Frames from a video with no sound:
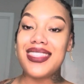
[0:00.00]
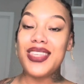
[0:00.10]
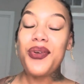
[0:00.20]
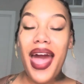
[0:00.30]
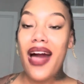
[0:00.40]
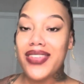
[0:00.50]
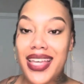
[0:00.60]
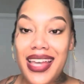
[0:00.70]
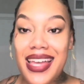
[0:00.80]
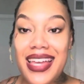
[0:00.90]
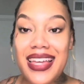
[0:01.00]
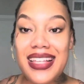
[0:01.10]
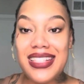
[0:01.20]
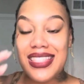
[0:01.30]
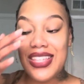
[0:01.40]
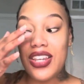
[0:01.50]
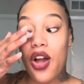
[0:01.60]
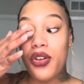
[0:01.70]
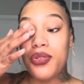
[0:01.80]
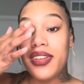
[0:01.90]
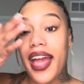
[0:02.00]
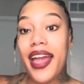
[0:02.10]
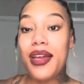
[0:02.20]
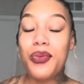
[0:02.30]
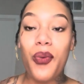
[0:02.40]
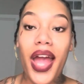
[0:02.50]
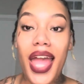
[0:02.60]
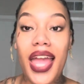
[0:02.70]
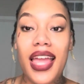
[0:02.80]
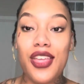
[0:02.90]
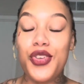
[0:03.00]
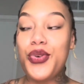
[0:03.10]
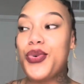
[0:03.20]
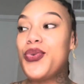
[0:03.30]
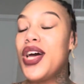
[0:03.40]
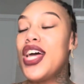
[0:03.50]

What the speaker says: You have kids, you know, you gain weight, you